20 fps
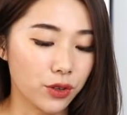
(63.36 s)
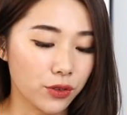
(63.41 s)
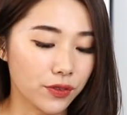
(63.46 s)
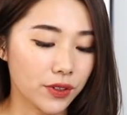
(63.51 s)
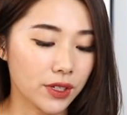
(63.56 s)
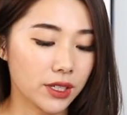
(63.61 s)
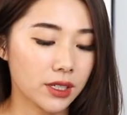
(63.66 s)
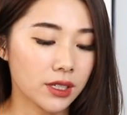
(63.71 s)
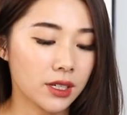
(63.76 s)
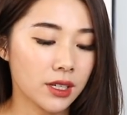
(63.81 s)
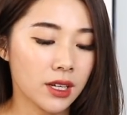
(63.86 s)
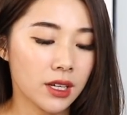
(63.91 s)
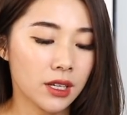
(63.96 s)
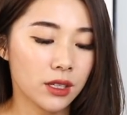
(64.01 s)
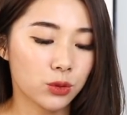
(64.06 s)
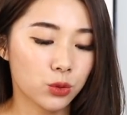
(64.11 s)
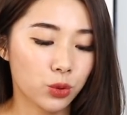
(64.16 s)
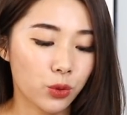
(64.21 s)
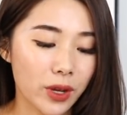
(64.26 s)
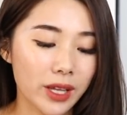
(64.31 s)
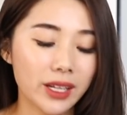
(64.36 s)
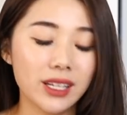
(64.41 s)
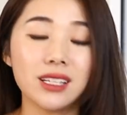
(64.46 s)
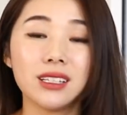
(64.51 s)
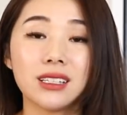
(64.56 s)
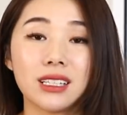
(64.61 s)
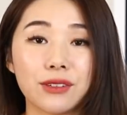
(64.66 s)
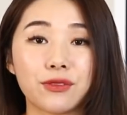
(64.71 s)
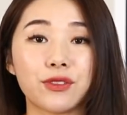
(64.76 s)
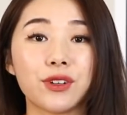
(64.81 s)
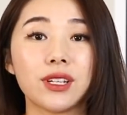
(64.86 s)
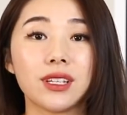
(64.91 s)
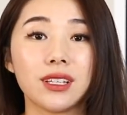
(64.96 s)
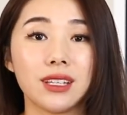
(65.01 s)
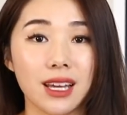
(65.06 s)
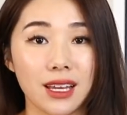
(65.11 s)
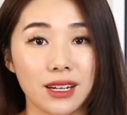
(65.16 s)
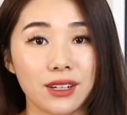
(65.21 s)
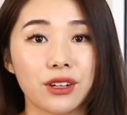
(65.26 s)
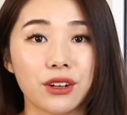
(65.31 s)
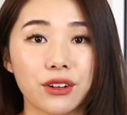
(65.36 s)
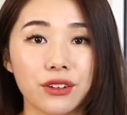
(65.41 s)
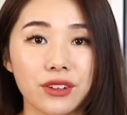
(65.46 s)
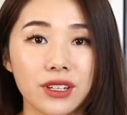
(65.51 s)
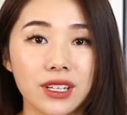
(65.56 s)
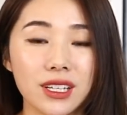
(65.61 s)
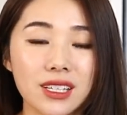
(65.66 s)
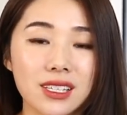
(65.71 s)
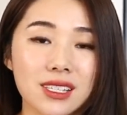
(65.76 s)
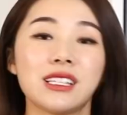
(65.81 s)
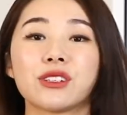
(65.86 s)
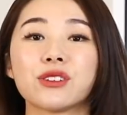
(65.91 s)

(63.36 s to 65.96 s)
over 20 different categories.